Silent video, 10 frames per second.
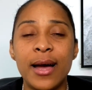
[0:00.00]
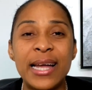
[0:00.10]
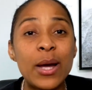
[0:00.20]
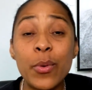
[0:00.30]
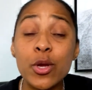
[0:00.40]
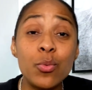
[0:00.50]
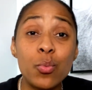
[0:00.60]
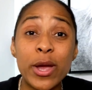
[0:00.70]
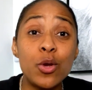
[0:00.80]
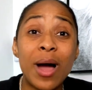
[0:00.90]
And then when you
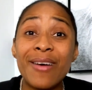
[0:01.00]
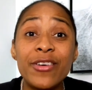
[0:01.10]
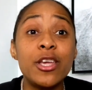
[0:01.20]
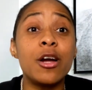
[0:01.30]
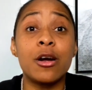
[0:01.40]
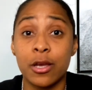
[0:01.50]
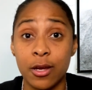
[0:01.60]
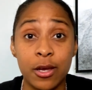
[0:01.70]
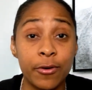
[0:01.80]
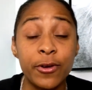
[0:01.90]
when you having your,
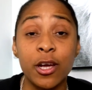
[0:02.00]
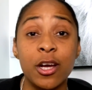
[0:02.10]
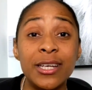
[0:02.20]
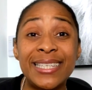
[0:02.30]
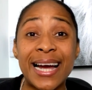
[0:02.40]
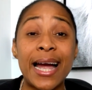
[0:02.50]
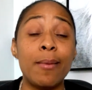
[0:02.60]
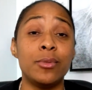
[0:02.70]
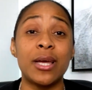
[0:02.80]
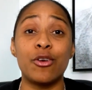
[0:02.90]
your your good
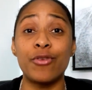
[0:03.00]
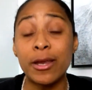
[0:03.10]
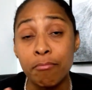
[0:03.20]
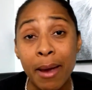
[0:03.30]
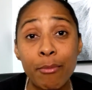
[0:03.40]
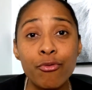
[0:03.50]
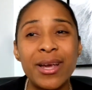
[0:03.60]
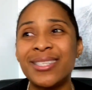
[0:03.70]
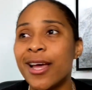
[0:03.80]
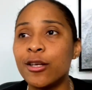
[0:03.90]
times and creating
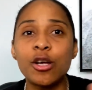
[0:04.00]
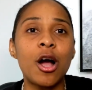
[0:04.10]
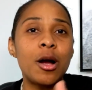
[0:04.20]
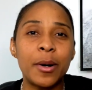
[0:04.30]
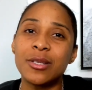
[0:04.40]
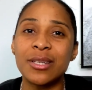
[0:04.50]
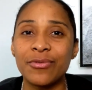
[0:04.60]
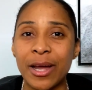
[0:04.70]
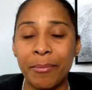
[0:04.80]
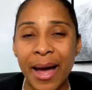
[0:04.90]
memories, talk about stuff
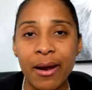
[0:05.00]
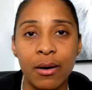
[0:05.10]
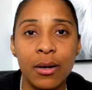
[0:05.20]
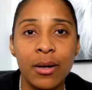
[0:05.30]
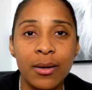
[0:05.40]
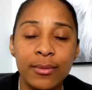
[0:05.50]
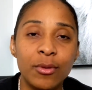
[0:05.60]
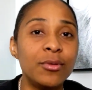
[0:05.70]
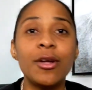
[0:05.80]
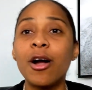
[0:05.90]
that matter.
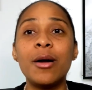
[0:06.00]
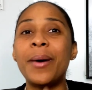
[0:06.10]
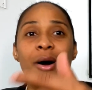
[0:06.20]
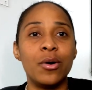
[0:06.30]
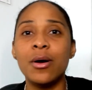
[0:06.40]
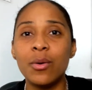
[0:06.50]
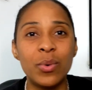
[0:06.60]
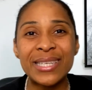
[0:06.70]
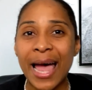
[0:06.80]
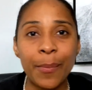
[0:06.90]
Don't talk about
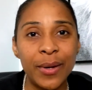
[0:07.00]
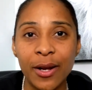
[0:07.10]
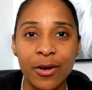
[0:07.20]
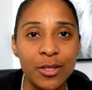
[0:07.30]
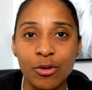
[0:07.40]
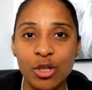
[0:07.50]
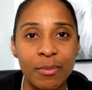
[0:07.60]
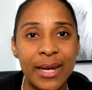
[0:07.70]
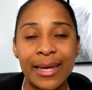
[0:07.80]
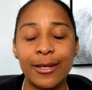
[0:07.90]
what's happening on social
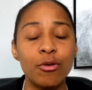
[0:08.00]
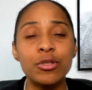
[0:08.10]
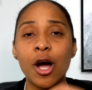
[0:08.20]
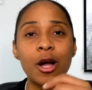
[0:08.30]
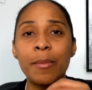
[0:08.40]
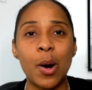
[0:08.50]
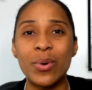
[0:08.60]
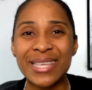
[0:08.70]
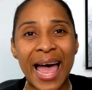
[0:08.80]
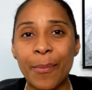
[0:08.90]
media. Don't talk about
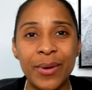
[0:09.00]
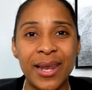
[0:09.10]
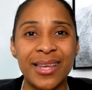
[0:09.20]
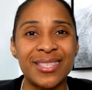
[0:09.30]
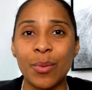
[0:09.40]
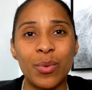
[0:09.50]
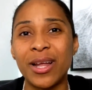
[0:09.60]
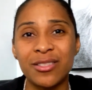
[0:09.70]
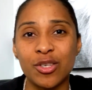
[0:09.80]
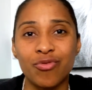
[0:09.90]
what's happening in someone
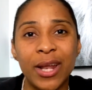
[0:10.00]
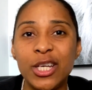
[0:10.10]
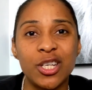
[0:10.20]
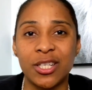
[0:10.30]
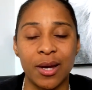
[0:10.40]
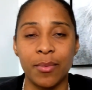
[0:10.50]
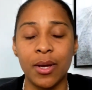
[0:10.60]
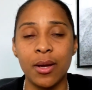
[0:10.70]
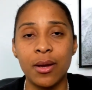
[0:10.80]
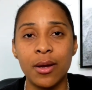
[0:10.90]
else's relationship.
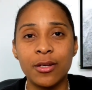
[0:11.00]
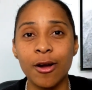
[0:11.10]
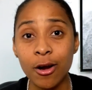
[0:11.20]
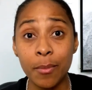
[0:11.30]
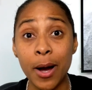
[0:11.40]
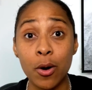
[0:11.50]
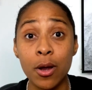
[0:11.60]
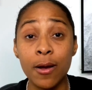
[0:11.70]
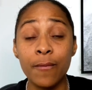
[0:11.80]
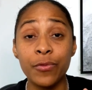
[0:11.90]
Talk
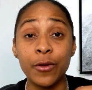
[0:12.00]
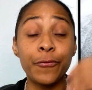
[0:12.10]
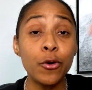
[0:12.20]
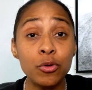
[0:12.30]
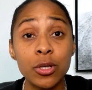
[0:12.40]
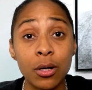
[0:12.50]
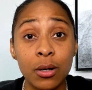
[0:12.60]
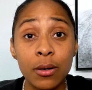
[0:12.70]
about the future.